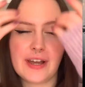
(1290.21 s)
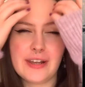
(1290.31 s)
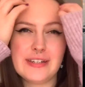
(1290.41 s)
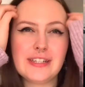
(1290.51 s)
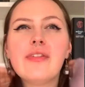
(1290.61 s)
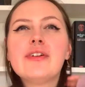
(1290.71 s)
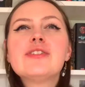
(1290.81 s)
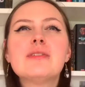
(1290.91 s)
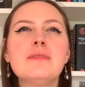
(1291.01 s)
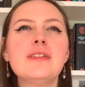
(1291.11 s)
And there is
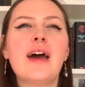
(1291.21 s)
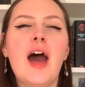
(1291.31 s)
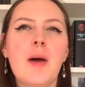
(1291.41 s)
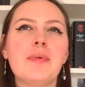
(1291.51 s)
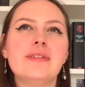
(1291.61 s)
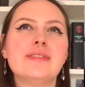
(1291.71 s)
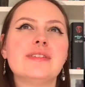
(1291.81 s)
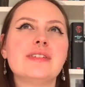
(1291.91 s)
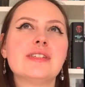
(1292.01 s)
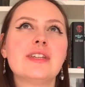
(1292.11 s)
something that
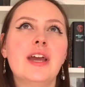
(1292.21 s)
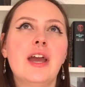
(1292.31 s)
happens